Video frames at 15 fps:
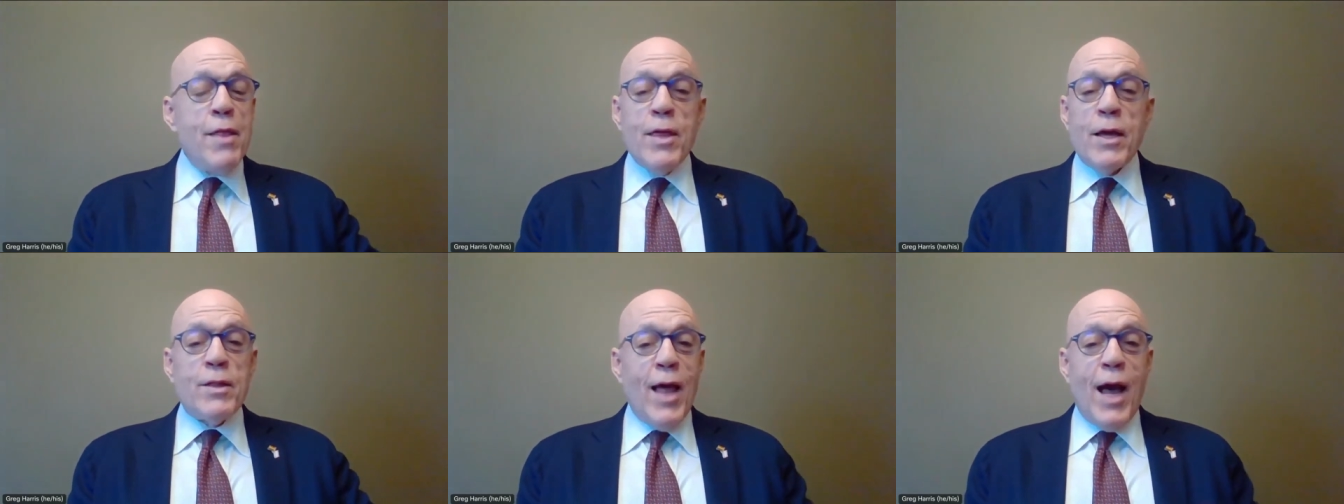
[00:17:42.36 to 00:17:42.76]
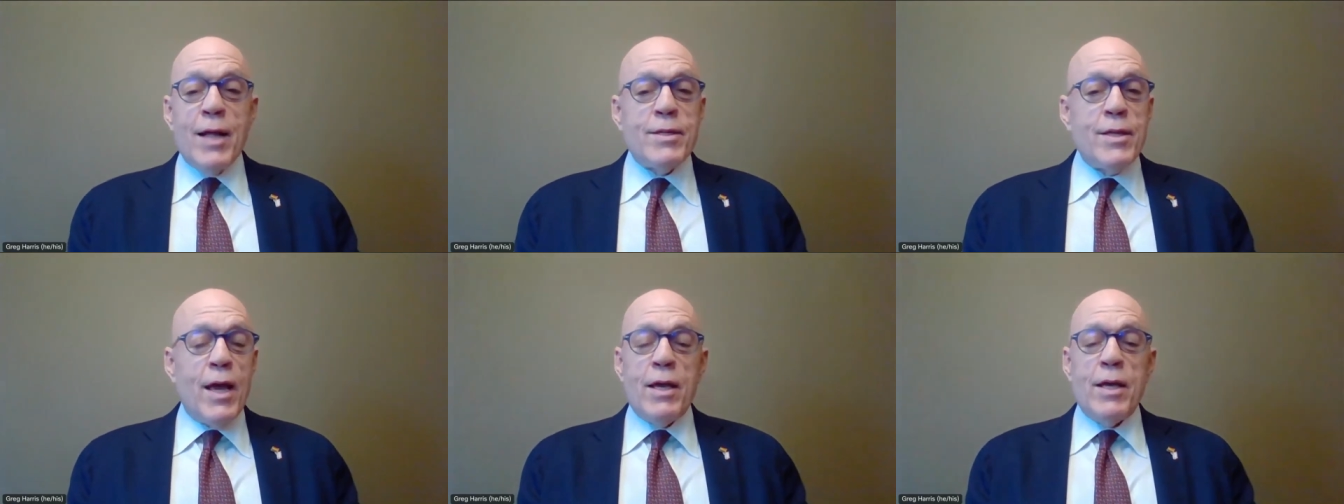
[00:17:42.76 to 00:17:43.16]
I think
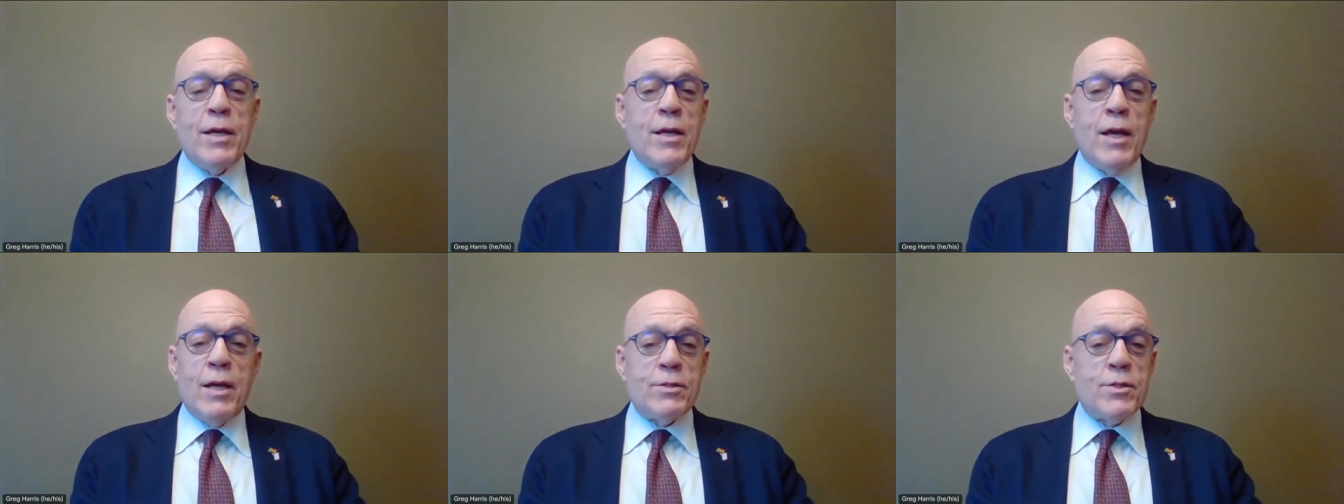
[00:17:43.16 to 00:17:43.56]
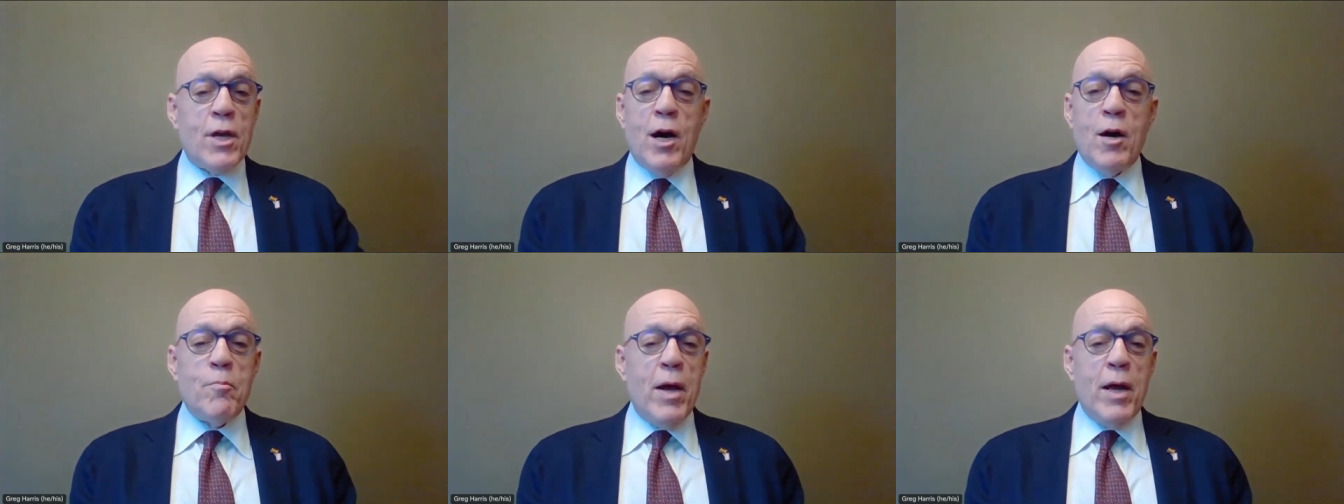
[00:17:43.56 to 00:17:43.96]
that day has
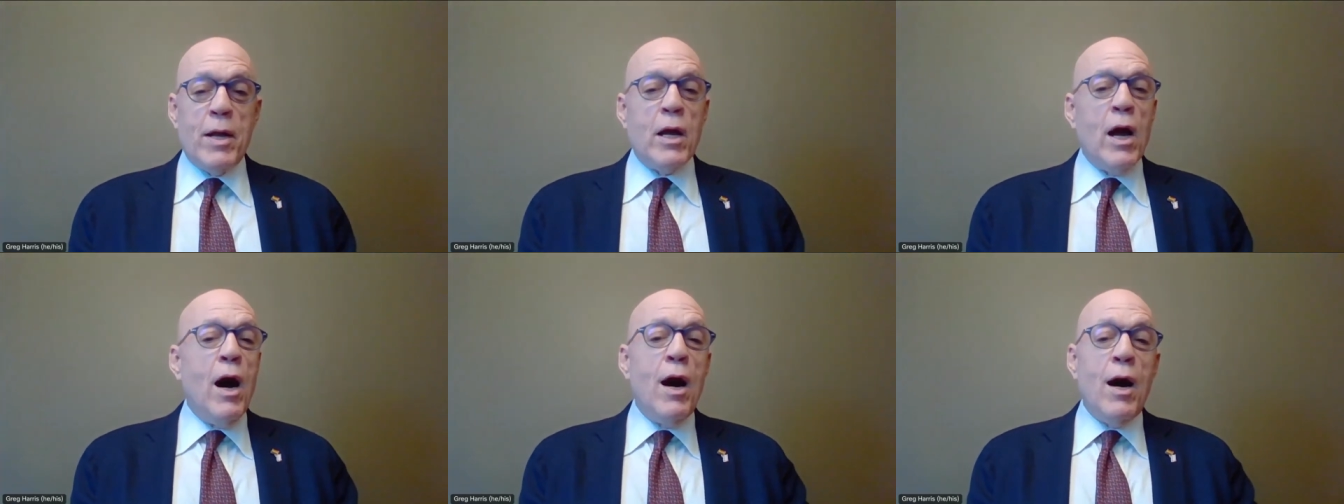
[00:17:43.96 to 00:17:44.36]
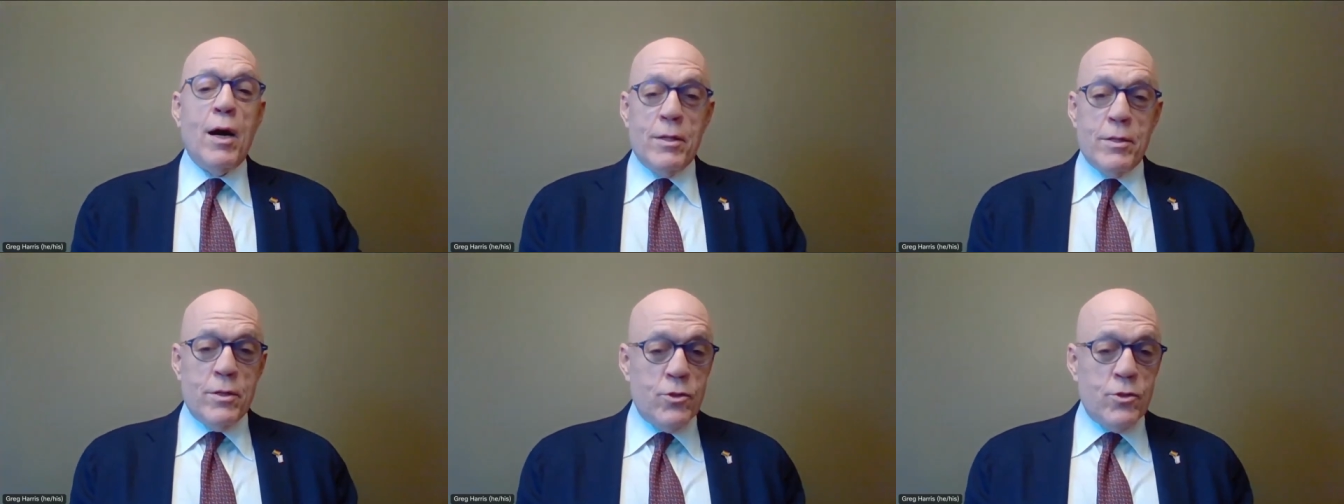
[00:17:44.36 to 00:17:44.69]
come and gone.